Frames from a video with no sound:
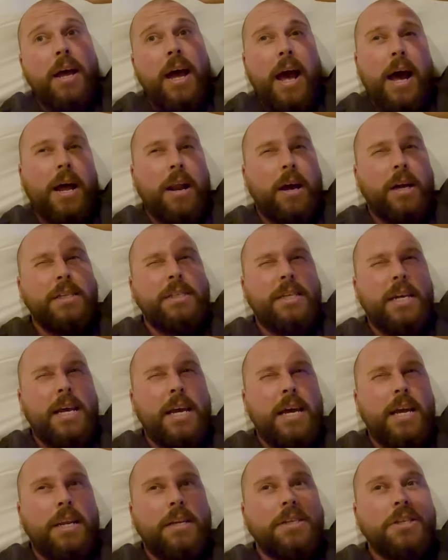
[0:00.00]
and I
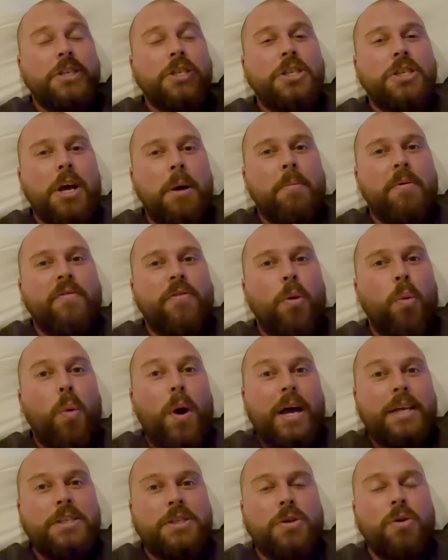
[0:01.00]
did some of the
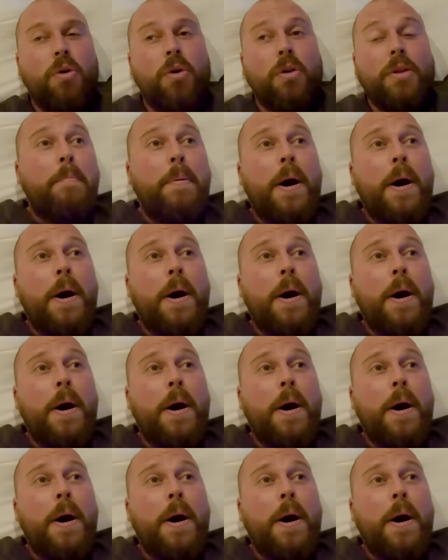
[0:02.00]
West Hall.